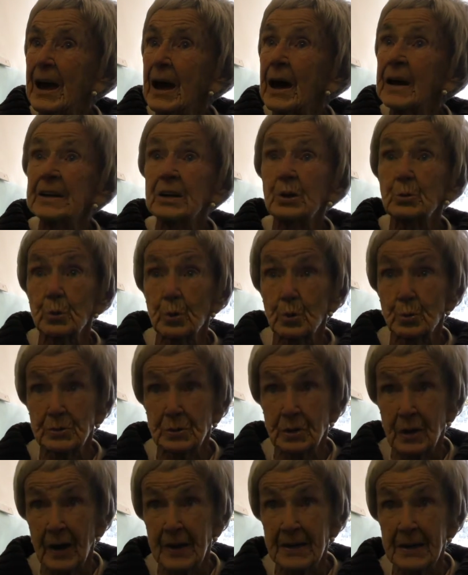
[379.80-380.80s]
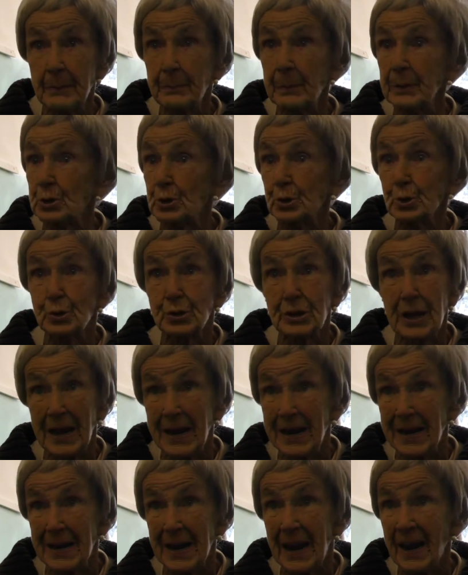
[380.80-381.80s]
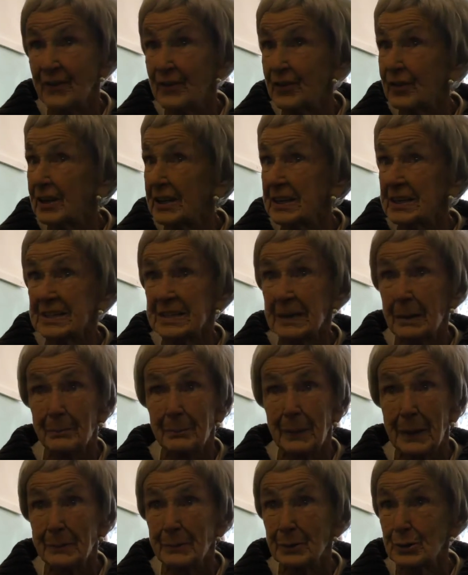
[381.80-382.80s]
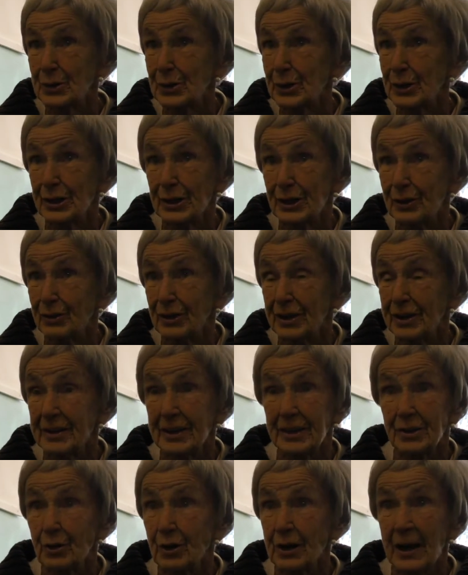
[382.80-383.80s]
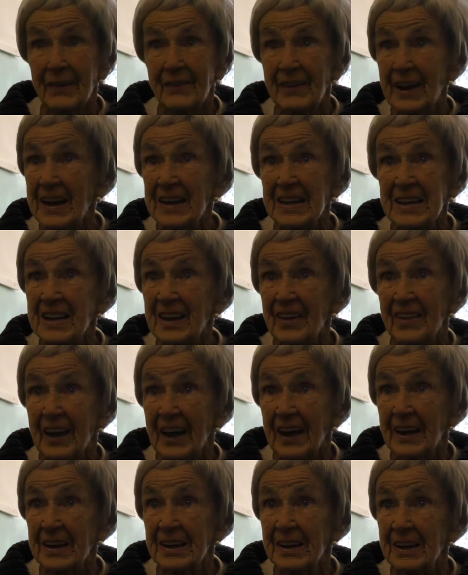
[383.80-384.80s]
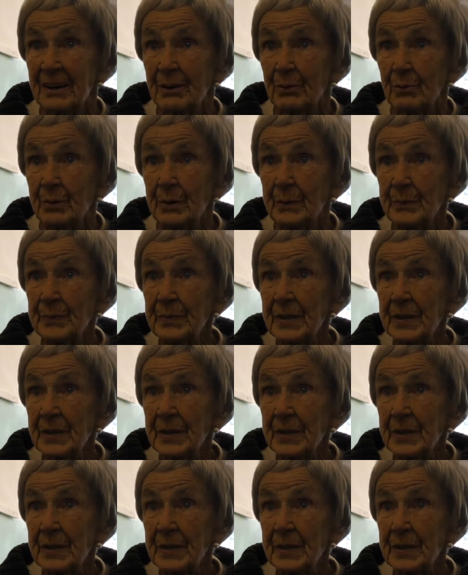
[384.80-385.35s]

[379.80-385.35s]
And they were tired, but today everything is done by machinery. They don't have any of that now.